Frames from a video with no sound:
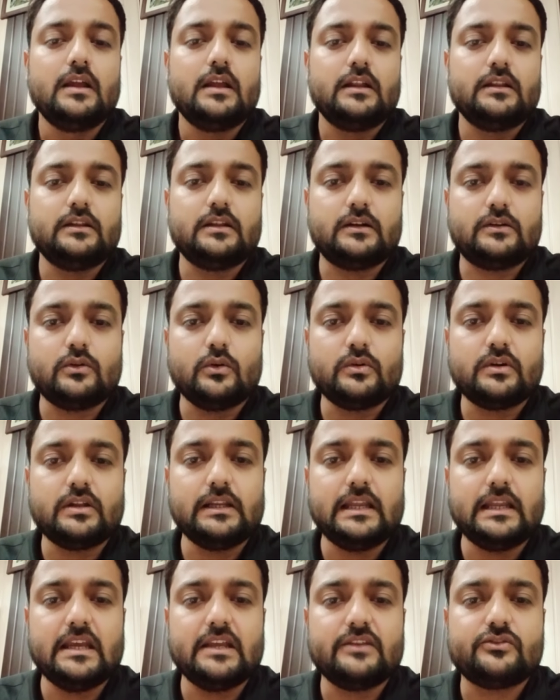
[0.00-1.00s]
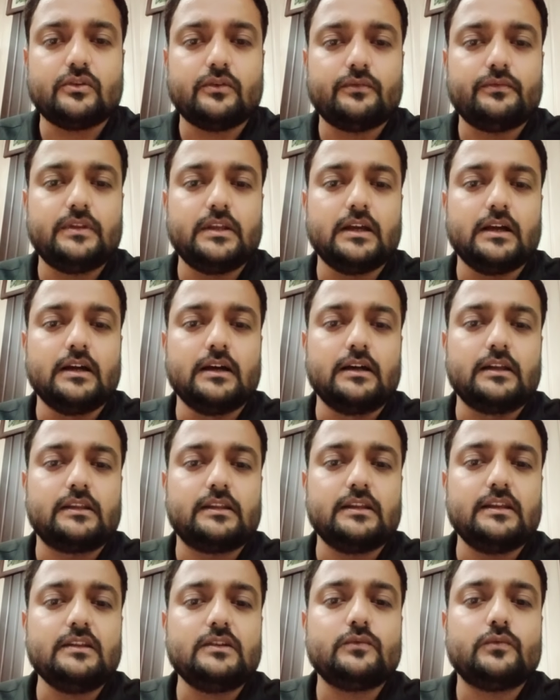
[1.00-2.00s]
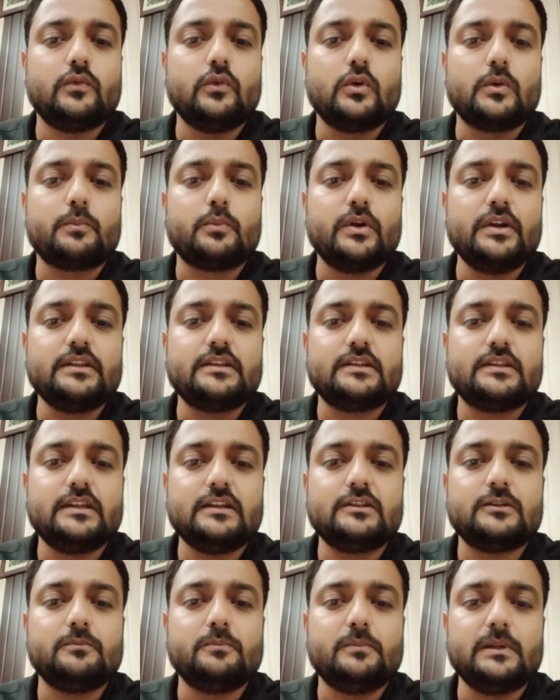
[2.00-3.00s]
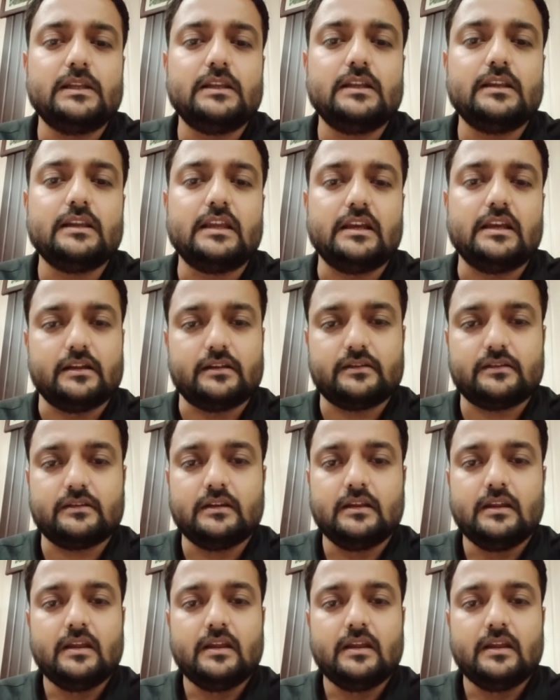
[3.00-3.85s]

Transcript: The total age of the earth is 4.6 billion years.